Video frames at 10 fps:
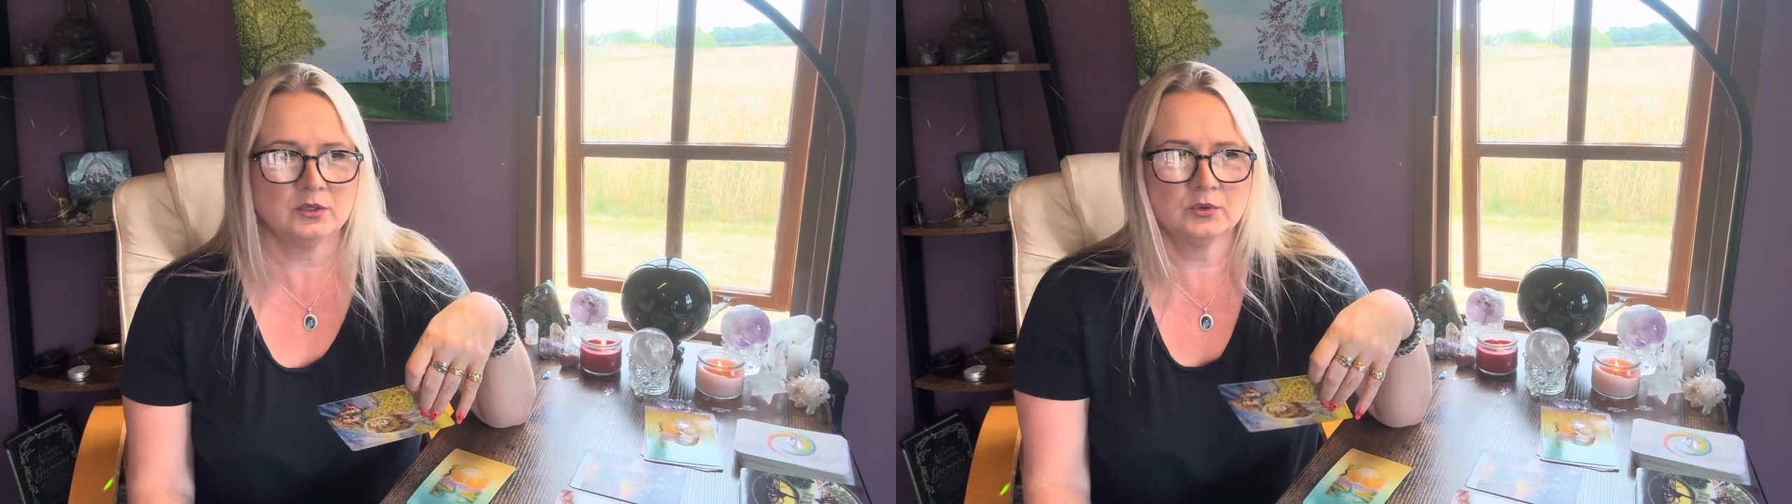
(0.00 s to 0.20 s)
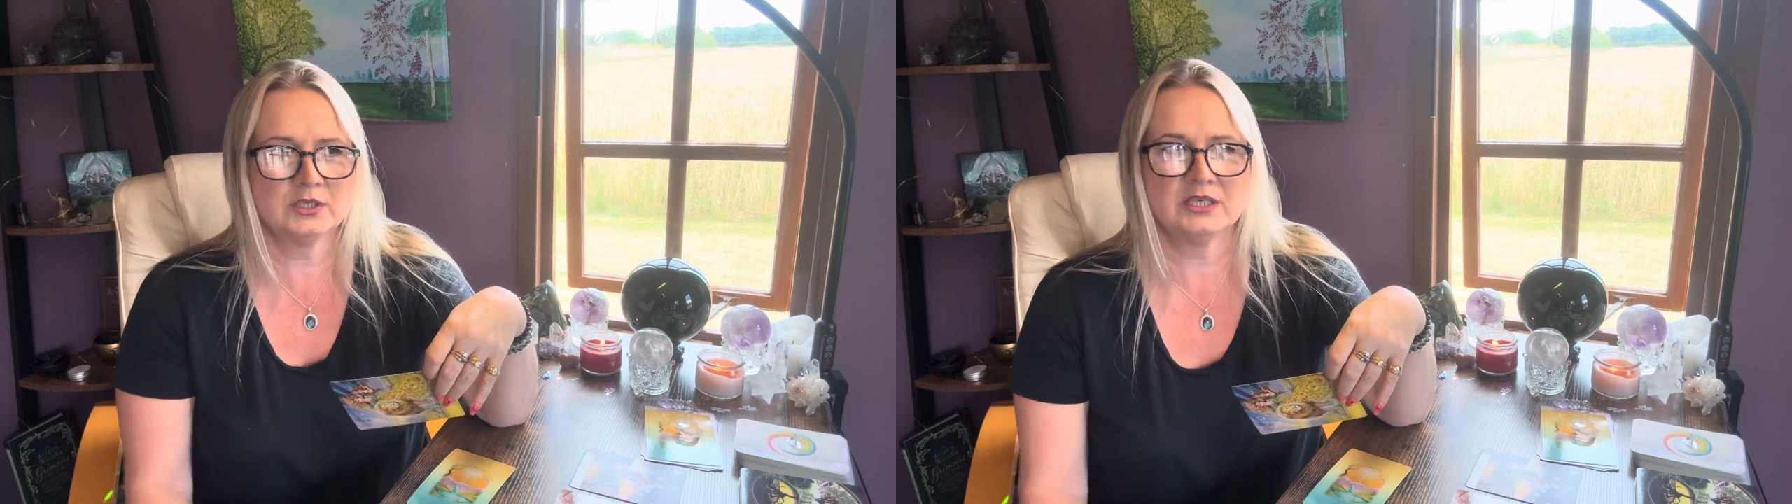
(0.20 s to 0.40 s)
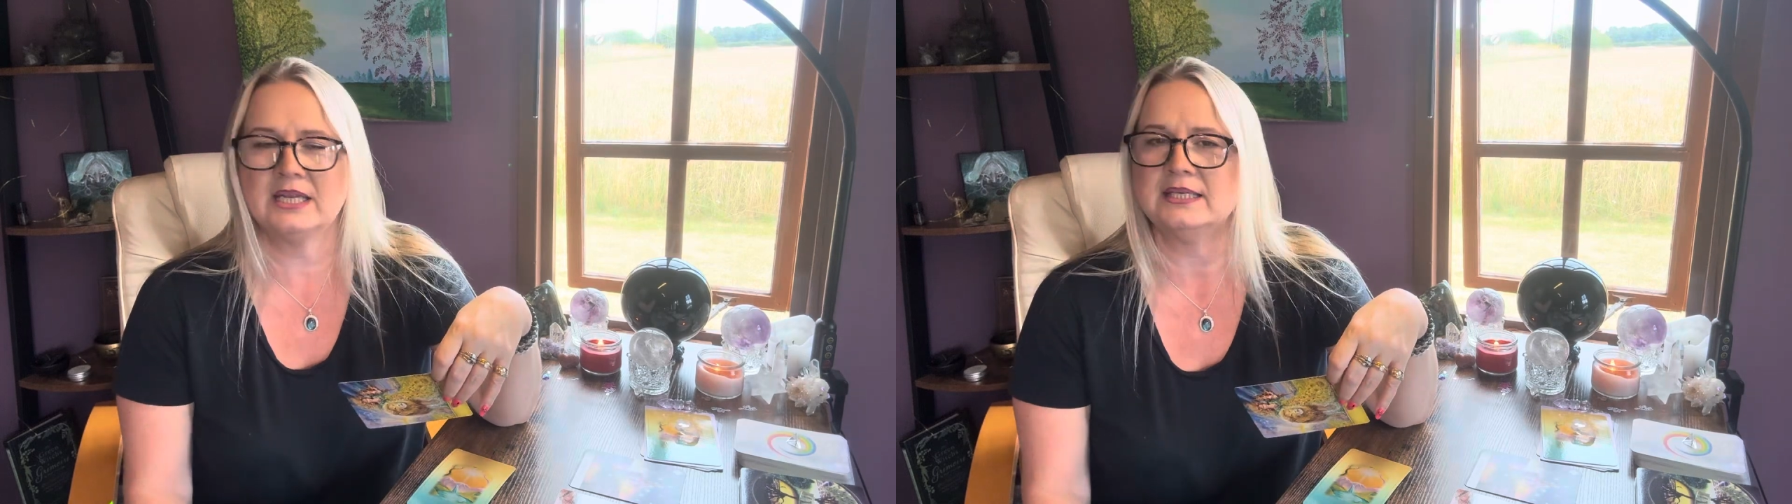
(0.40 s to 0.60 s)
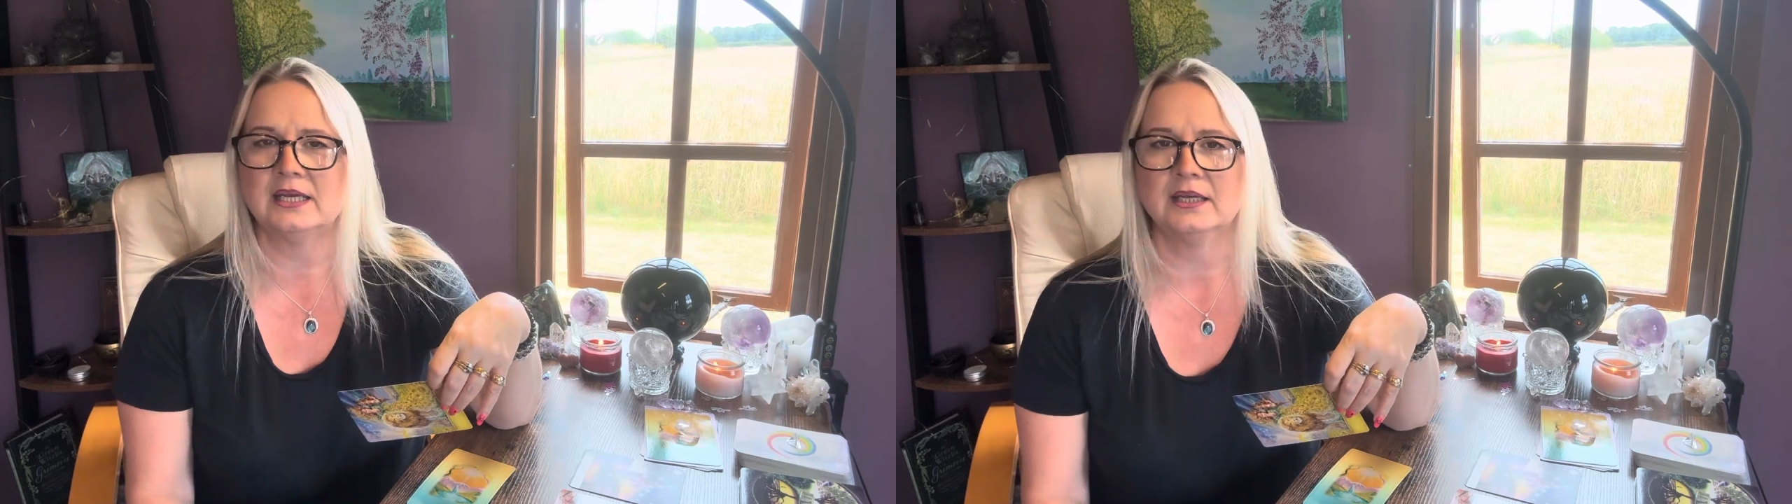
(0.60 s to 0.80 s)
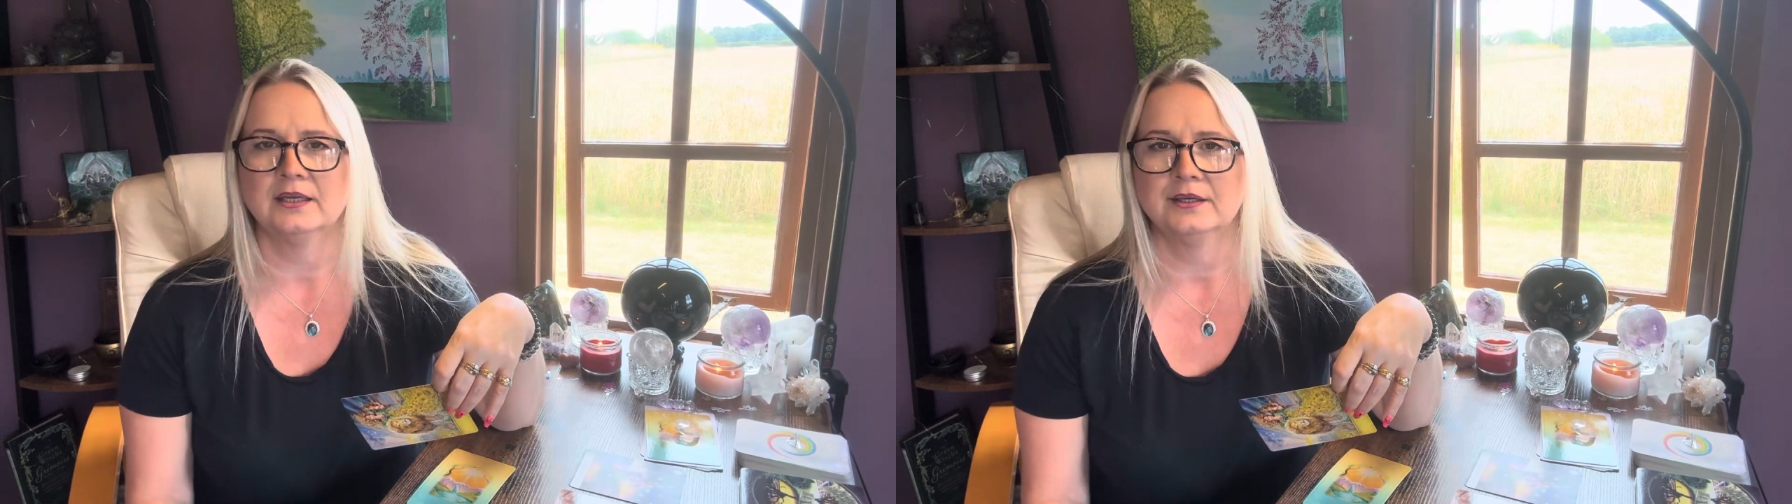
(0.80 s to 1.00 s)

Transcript: You wouldn't need it.